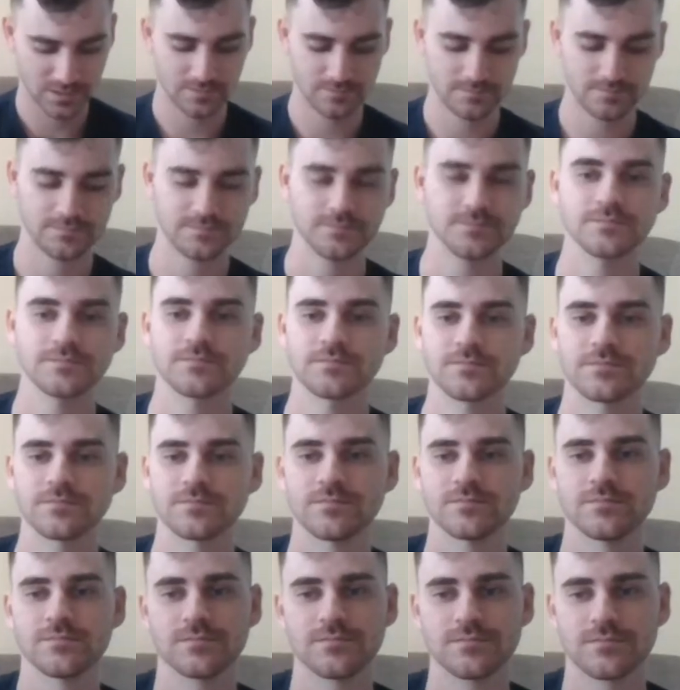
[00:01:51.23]

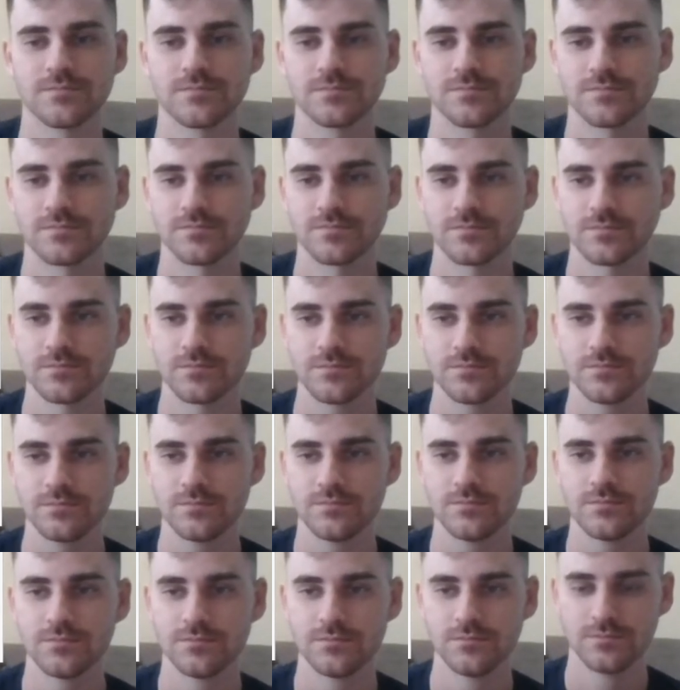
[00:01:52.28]

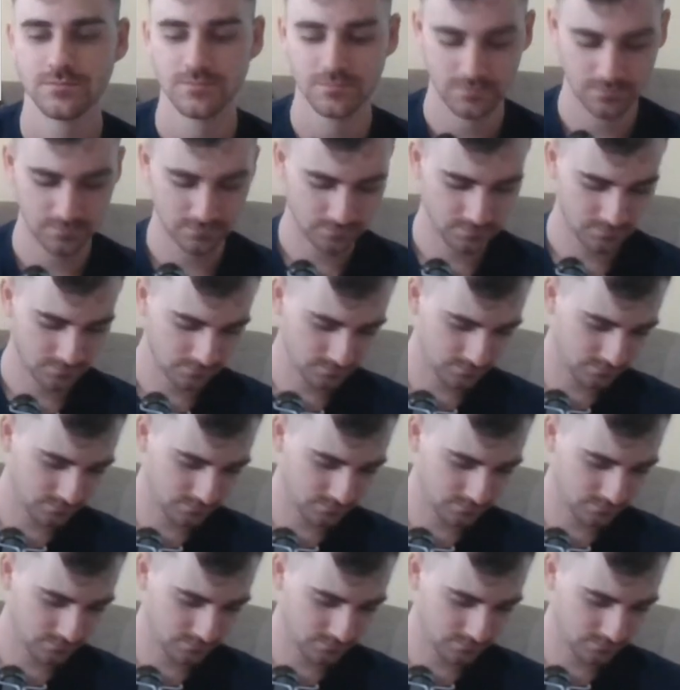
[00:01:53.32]
No one is speaking in this clip.